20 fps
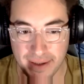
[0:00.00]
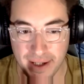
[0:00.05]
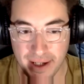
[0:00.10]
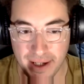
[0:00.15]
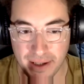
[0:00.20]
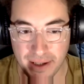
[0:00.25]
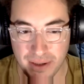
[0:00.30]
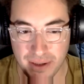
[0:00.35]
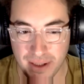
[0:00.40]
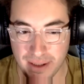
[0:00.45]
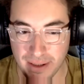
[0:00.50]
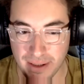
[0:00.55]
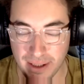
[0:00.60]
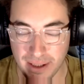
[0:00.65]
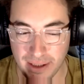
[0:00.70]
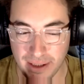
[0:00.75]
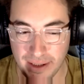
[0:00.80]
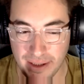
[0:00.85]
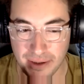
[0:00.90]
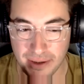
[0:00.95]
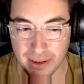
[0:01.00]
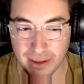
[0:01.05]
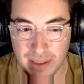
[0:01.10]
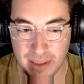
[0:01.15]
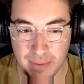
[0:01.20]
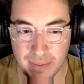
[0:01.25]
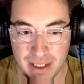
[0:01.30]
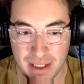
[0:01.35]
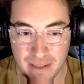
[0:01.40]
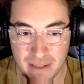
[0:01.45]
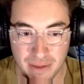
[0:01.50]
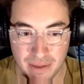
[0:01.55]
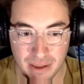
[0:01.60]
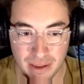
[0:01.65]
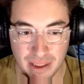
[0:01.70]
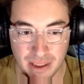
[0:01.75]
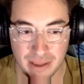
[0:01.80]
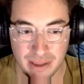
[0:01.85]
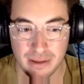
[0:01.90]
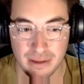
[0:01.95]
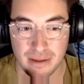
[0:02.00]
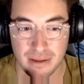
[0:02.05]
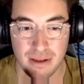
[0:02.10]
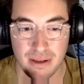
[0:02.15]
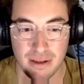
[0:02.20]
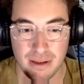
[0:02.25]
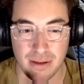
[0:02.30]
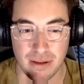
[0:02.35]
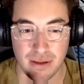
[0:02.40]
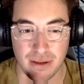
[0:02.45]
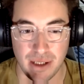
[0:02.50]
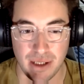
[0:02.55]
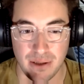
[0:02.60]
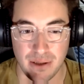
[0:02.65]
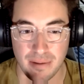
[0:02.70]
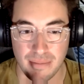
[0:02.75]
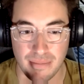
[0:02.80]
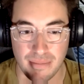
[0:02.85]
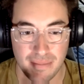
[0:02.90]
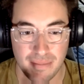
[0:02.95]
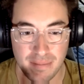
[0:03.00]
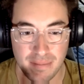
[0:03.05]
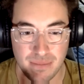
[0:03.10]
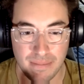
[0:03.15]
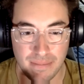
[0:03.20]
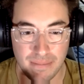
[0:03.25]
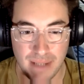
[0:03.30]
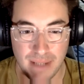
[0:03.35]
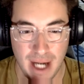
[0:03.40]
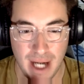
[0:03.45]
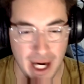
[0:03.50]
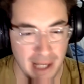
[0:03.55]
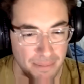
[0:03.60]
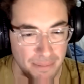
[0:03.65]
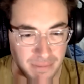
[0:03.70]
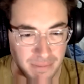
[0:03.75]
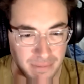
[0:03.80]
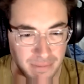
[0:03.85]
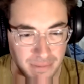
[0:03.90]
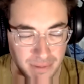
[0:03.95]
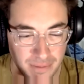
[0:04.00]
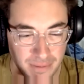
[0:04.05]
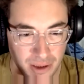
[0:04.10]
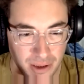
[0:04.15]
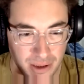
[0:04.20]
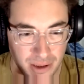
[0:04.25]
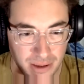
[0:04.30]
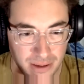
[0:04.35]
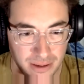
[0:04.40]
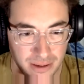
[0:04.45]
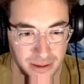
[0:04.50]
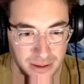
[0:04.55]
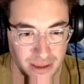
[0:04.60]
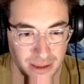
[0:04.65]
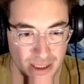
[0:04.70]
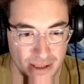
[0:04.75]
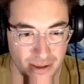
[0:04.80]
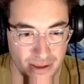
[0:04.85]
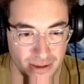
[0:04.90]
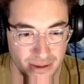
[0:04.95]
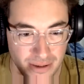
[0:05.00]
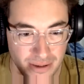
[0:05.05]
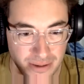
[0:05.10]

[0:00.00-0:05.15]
that? Just like, is there like a specific like type of art that's called?